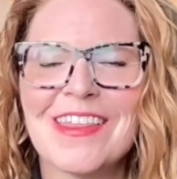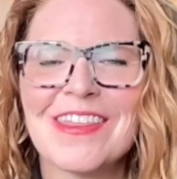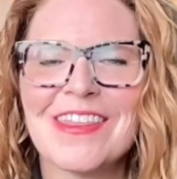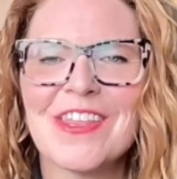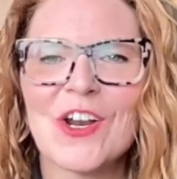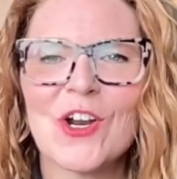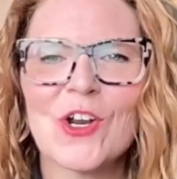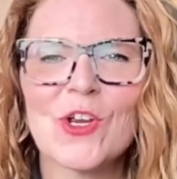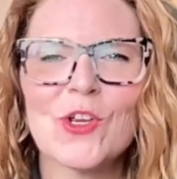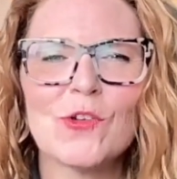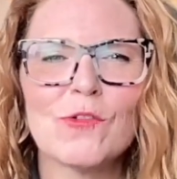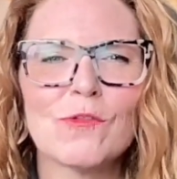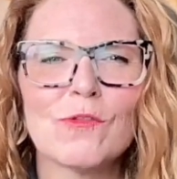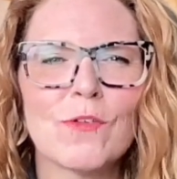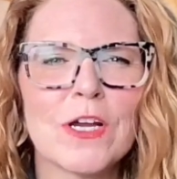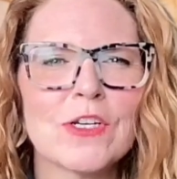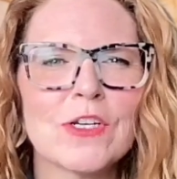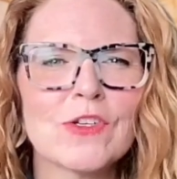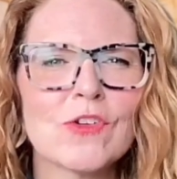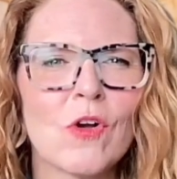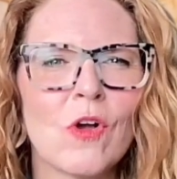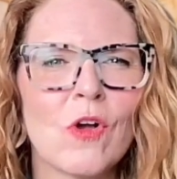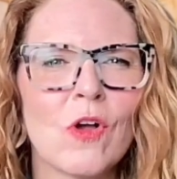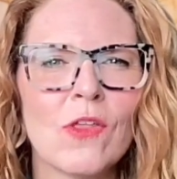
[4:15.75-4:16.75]
There you'll
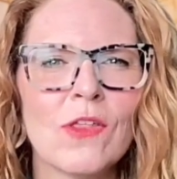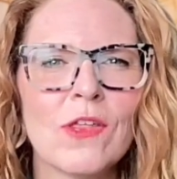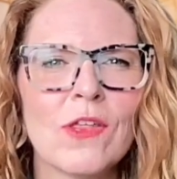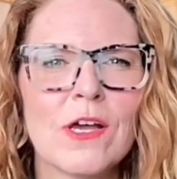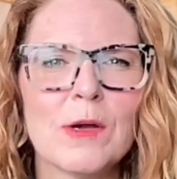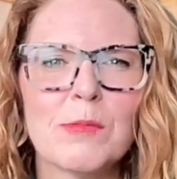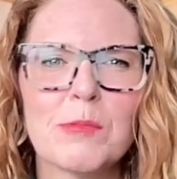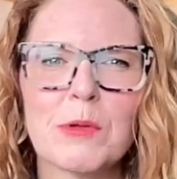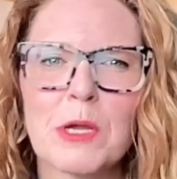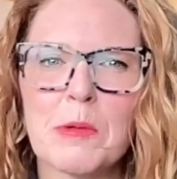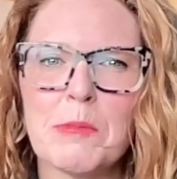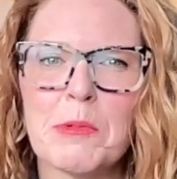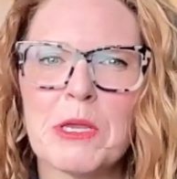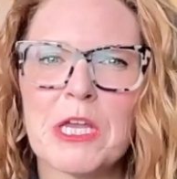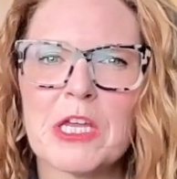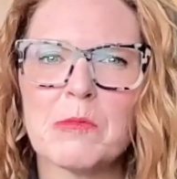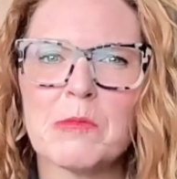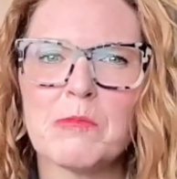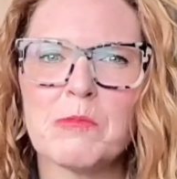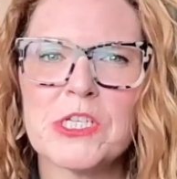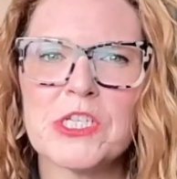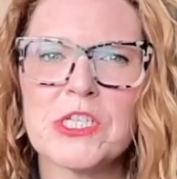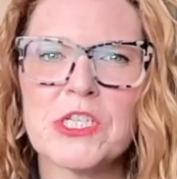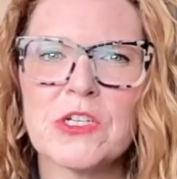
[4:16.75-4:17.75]
find all the upcoming
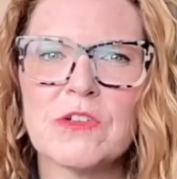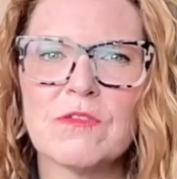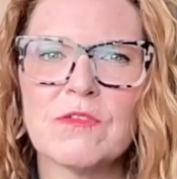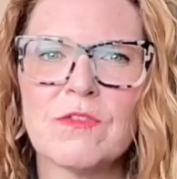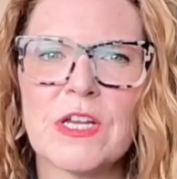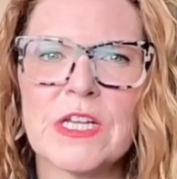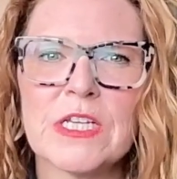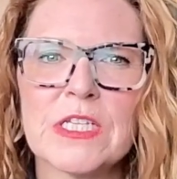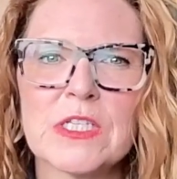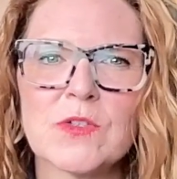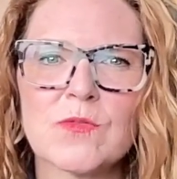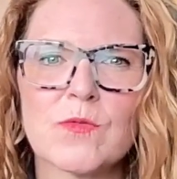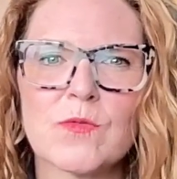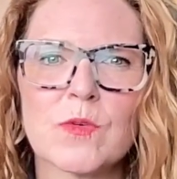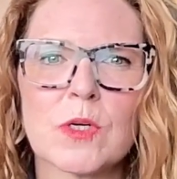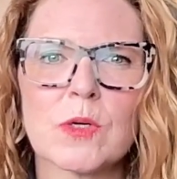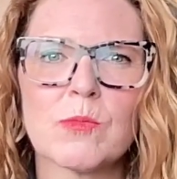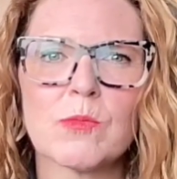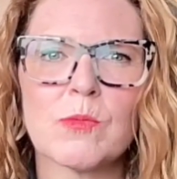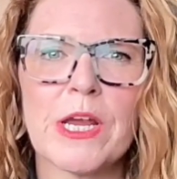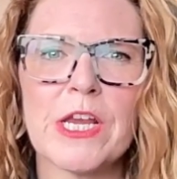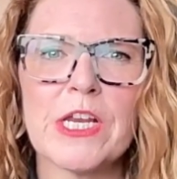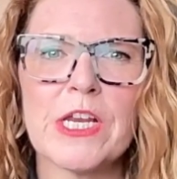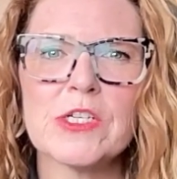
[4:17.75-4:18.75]
admission events for
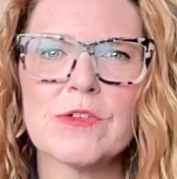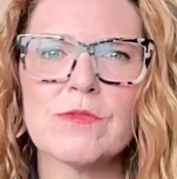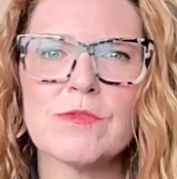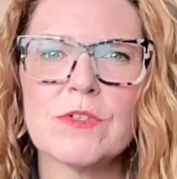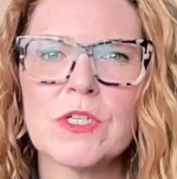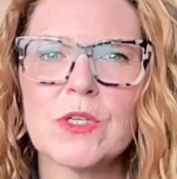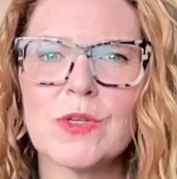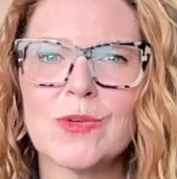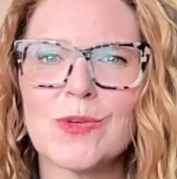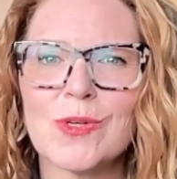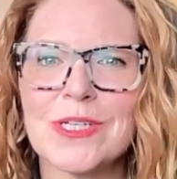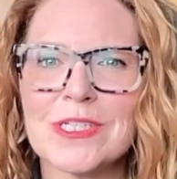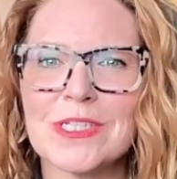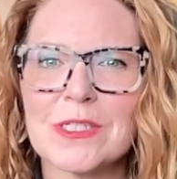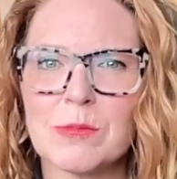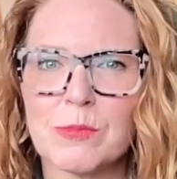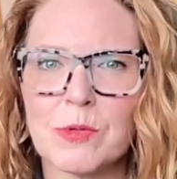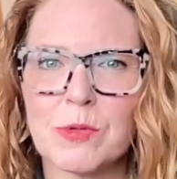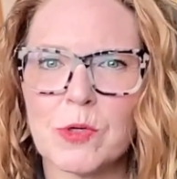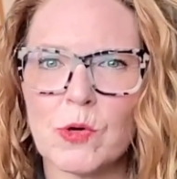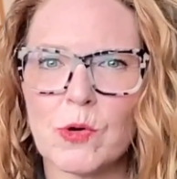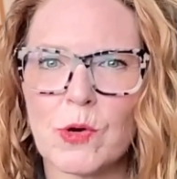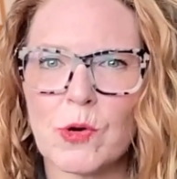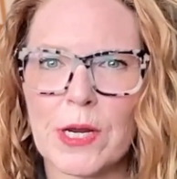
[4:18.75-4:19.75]
a range of degrees
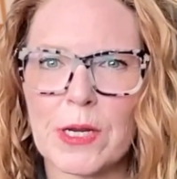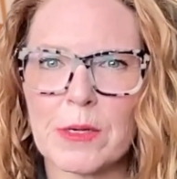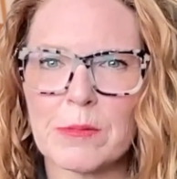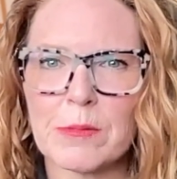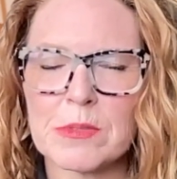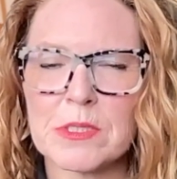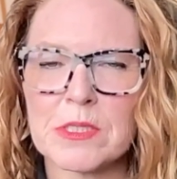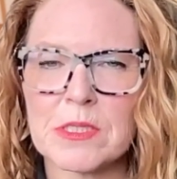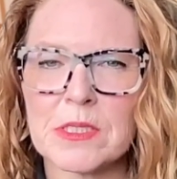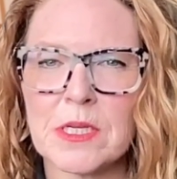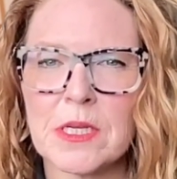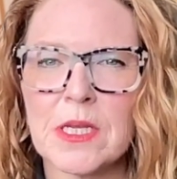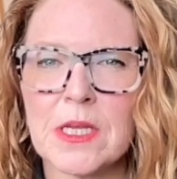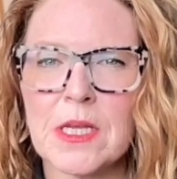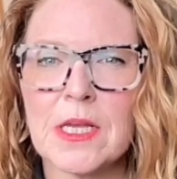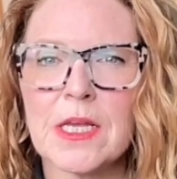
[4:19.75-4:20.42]
and programs,